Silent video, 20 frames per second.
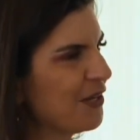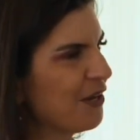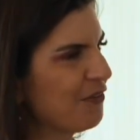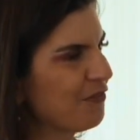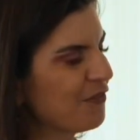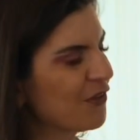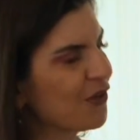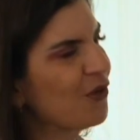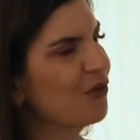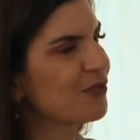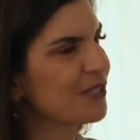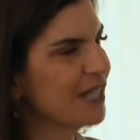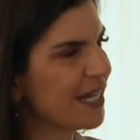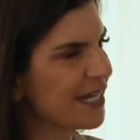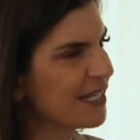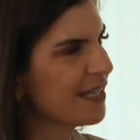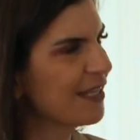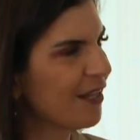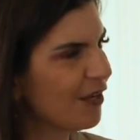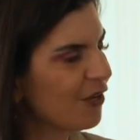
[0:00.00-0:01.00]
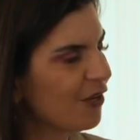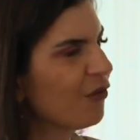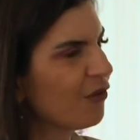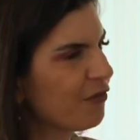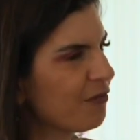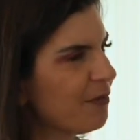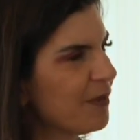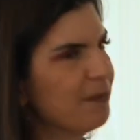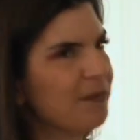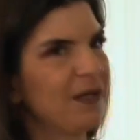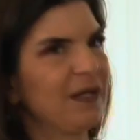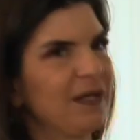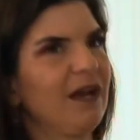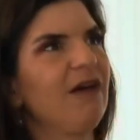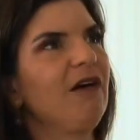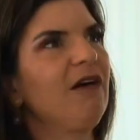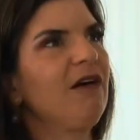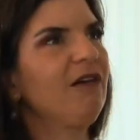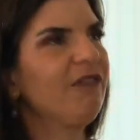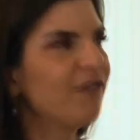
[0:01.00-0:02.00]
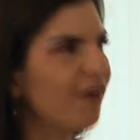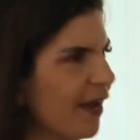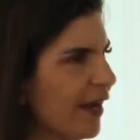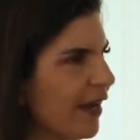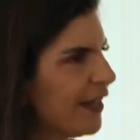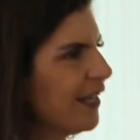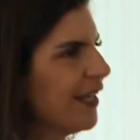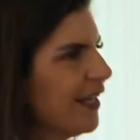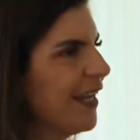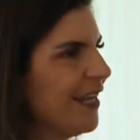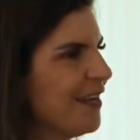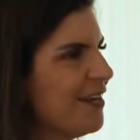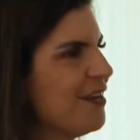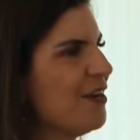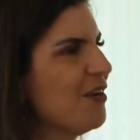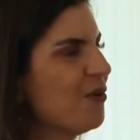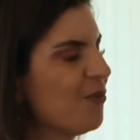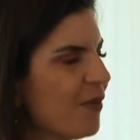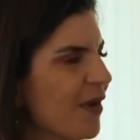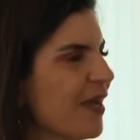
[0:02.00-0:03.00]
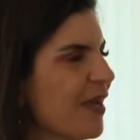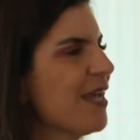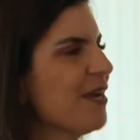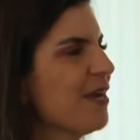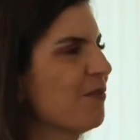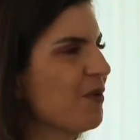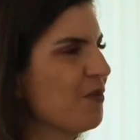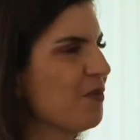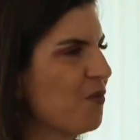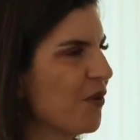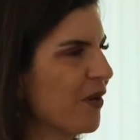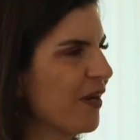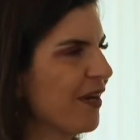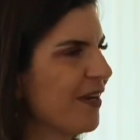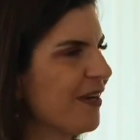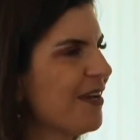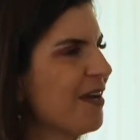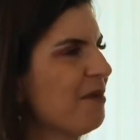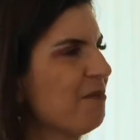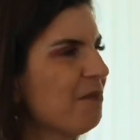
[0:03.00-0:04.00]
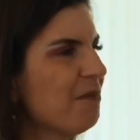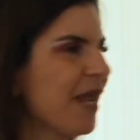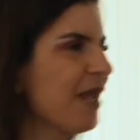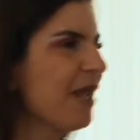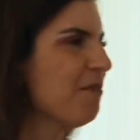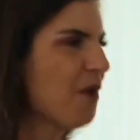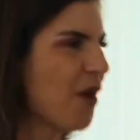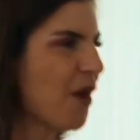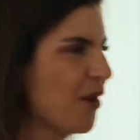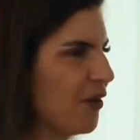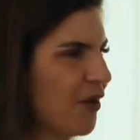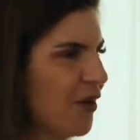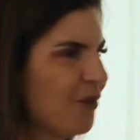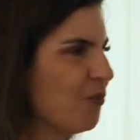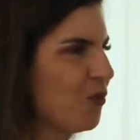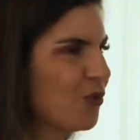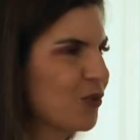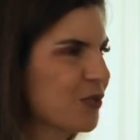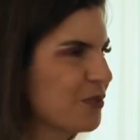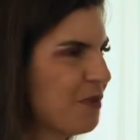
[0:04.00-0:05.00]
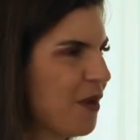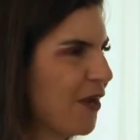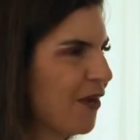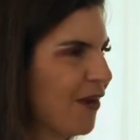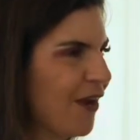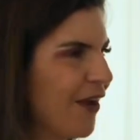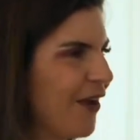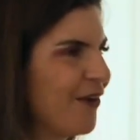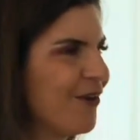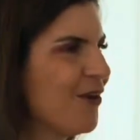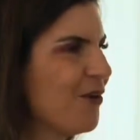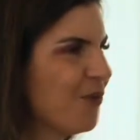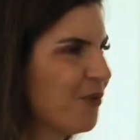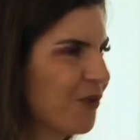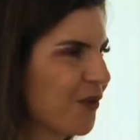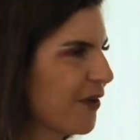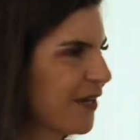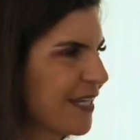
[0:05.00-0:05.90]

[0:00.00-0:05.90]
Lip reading: for the whole day. A lot of people are like, oh, finally, we're here. We want to play polo, water polo with our